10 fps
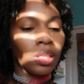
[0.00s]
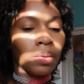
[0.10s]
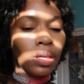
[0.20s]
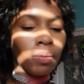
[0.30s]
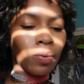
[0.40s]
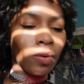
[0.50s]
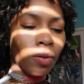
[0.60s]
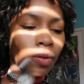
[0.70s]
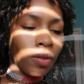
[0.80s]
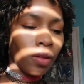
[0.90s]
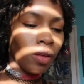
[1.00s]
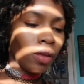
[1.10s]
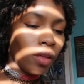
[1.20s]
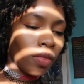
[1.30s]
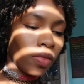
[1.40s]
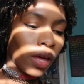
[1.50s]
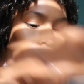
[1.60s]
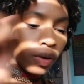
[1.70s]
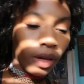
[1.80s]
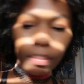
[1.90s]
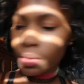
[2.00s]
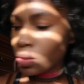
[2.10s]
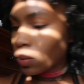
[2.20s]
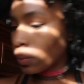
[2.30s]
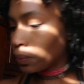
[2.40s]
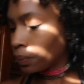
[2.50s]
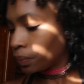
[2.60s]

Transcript: Let me pull that one up too.